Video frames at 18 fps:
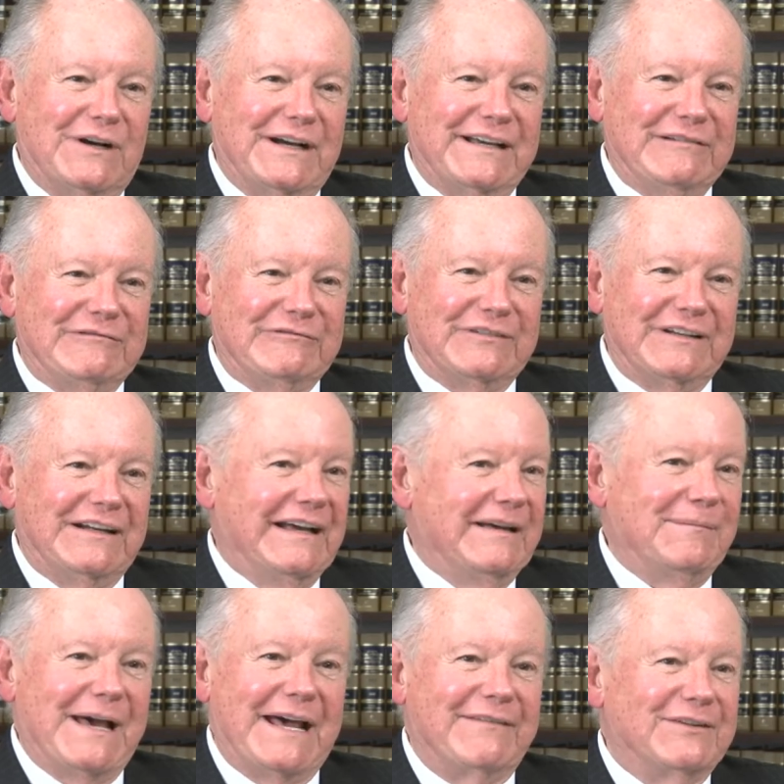wife, and
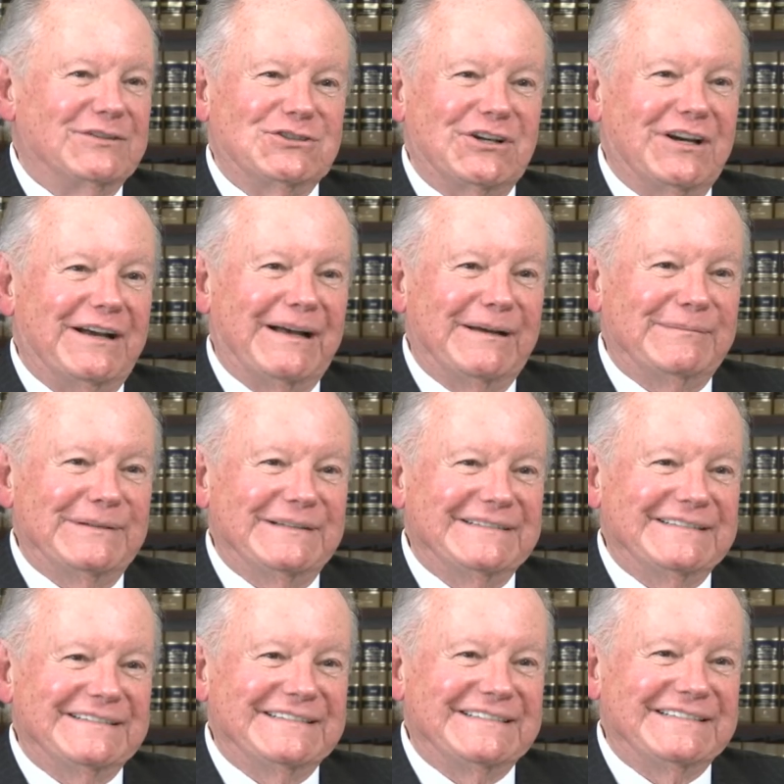I'm out of a job.
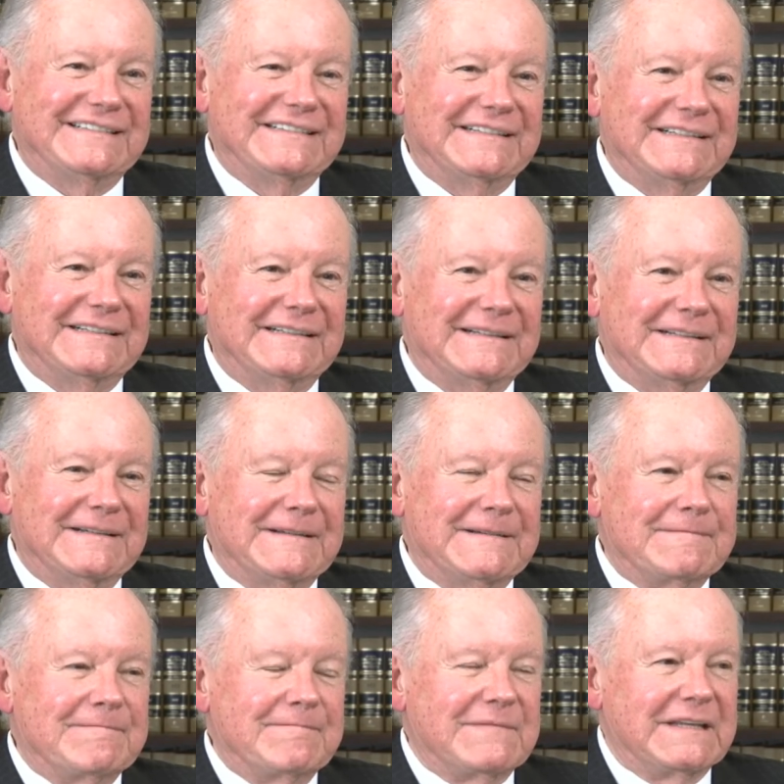
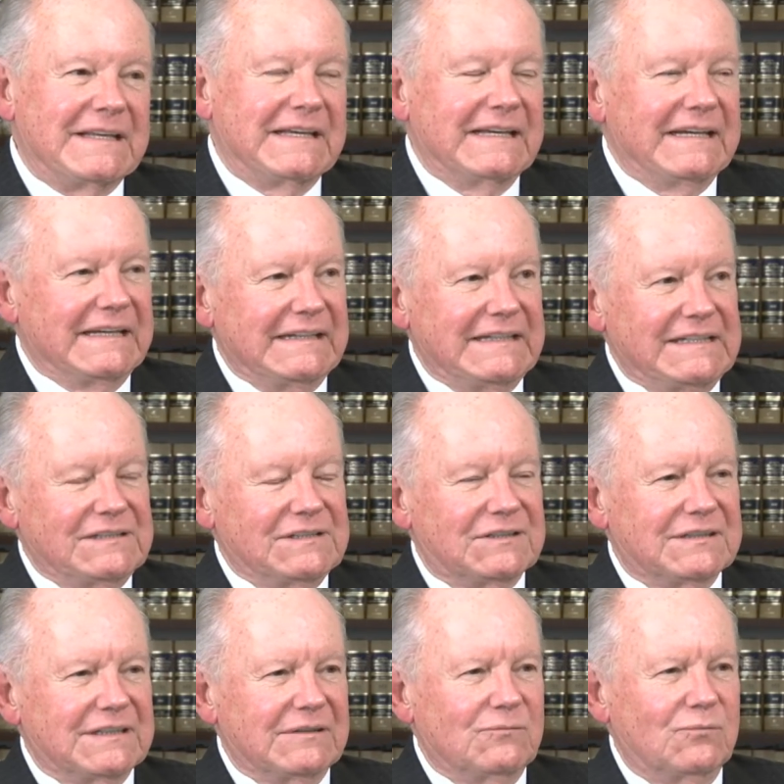And he
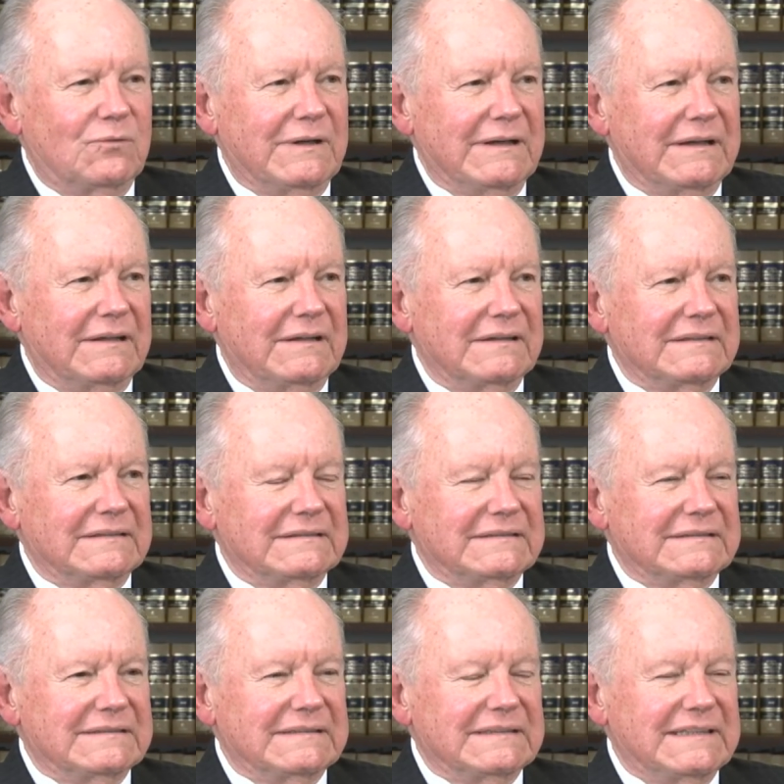said, Well,
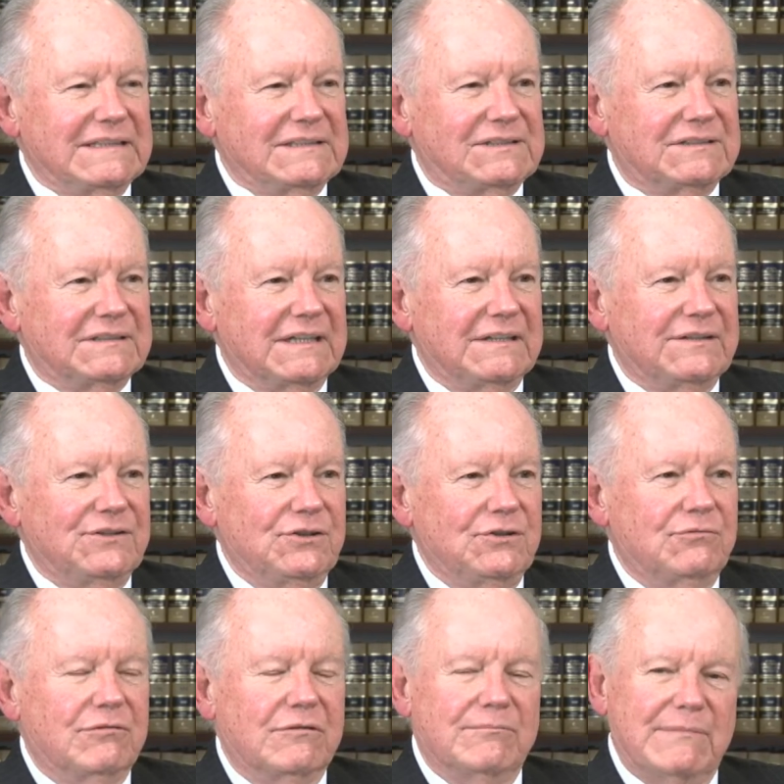he said,
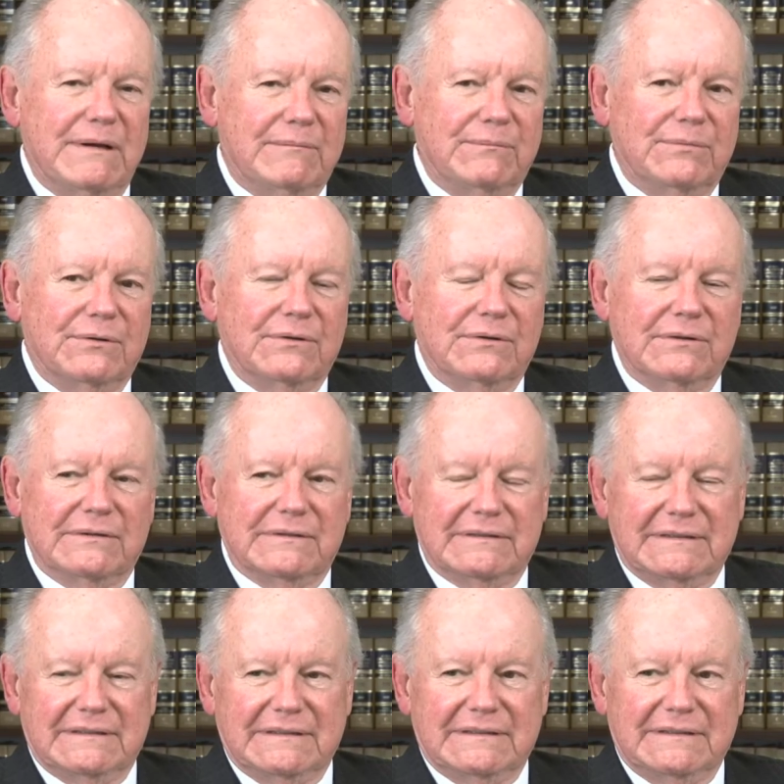You remember
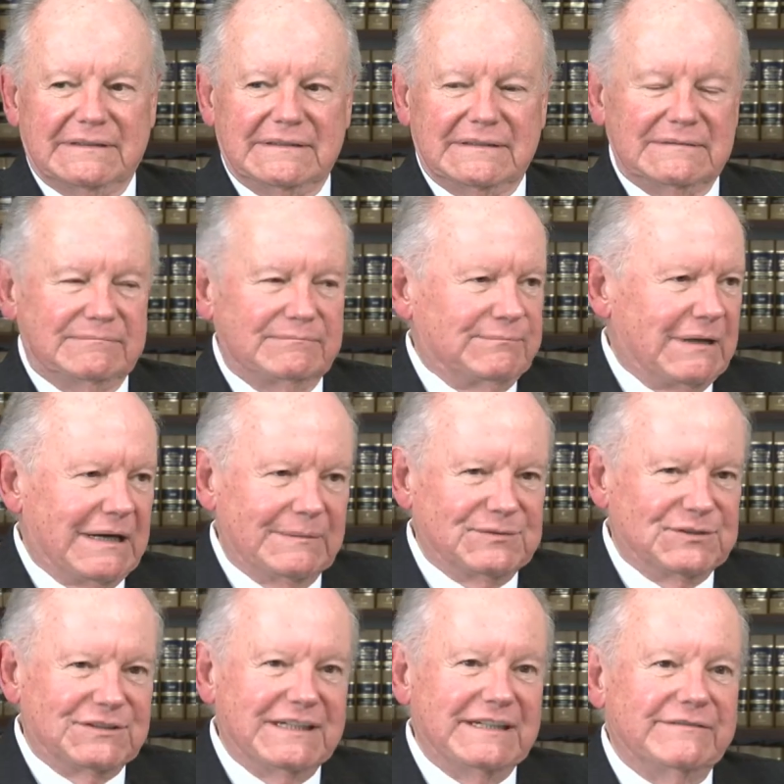
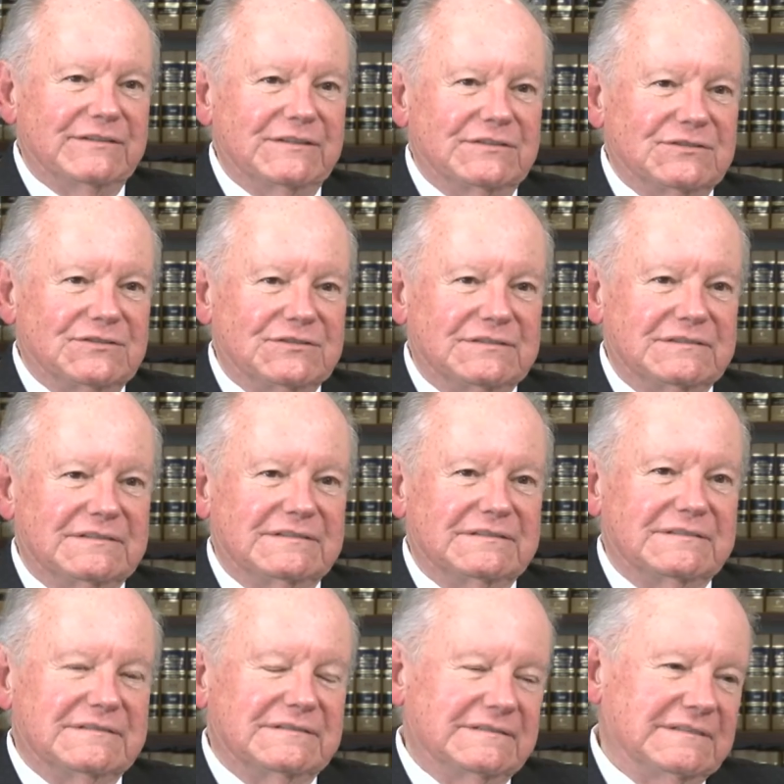Bob Stevens.
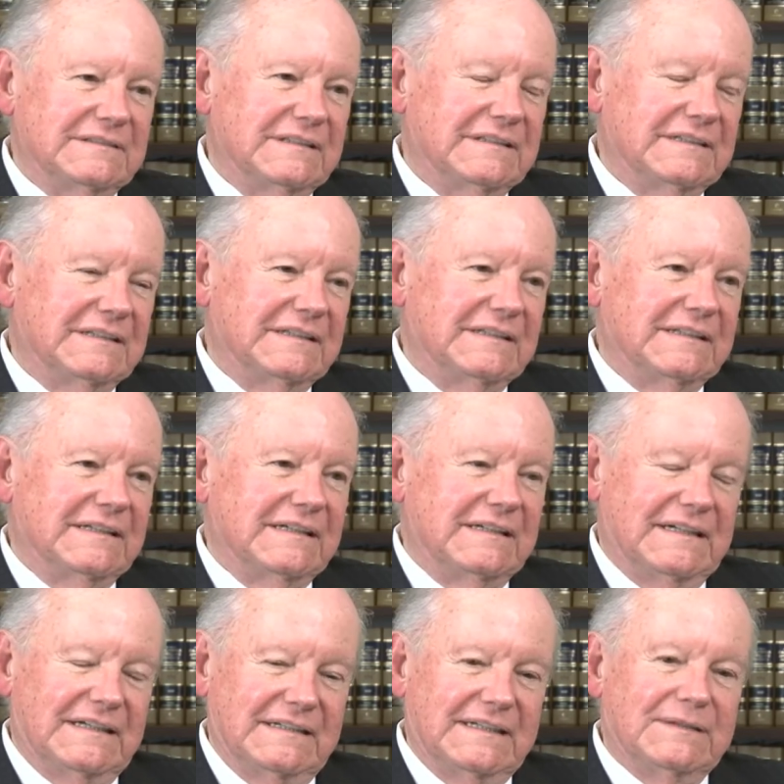
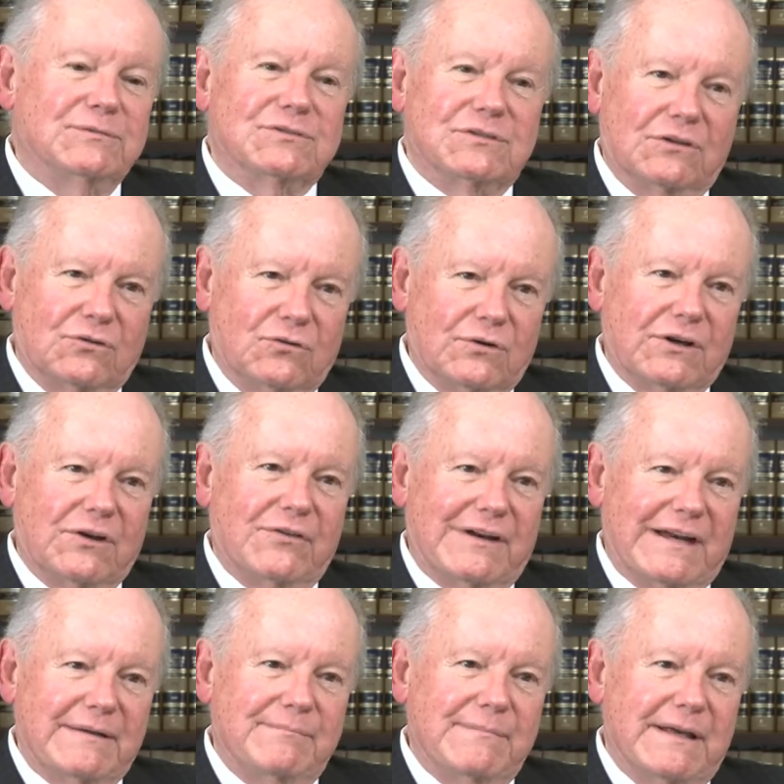And I, he was a lawyer
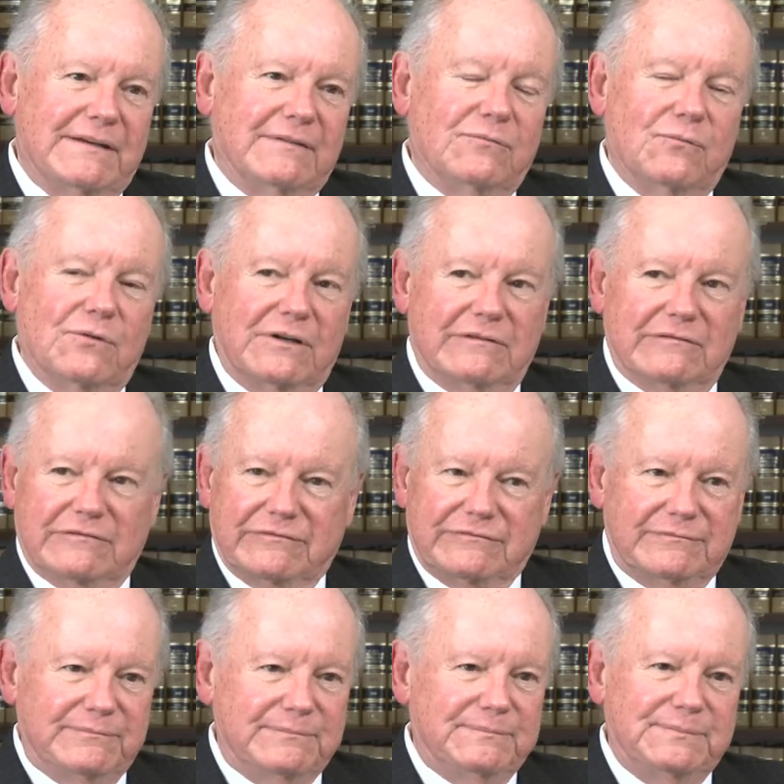that I'd met at one
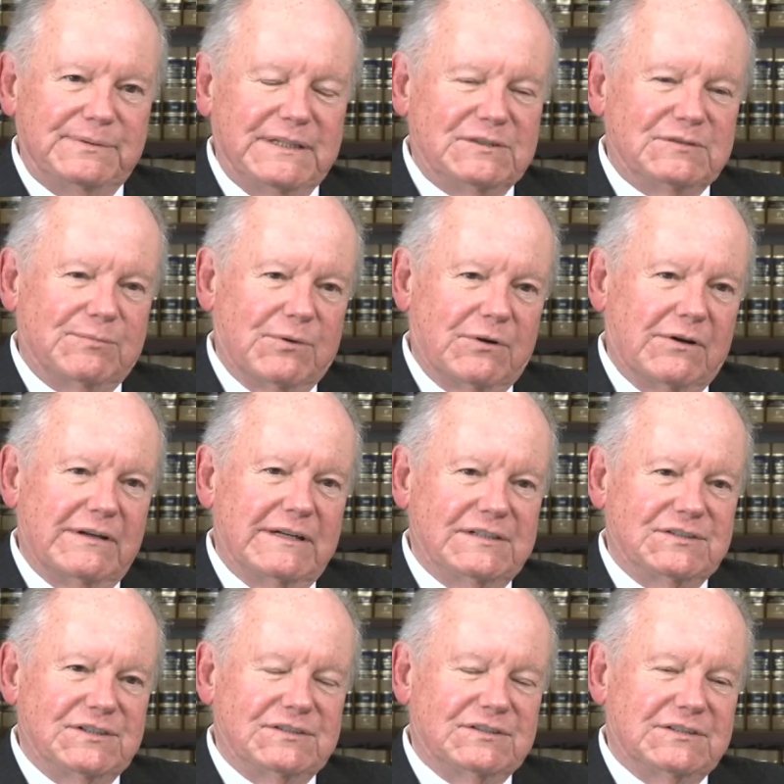of Pete's
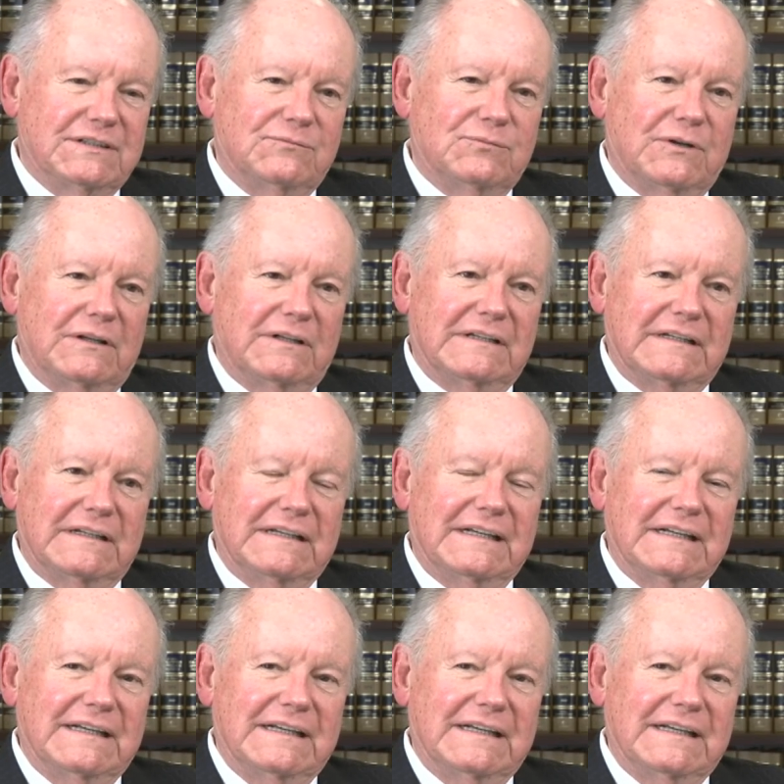parties. He said, Well,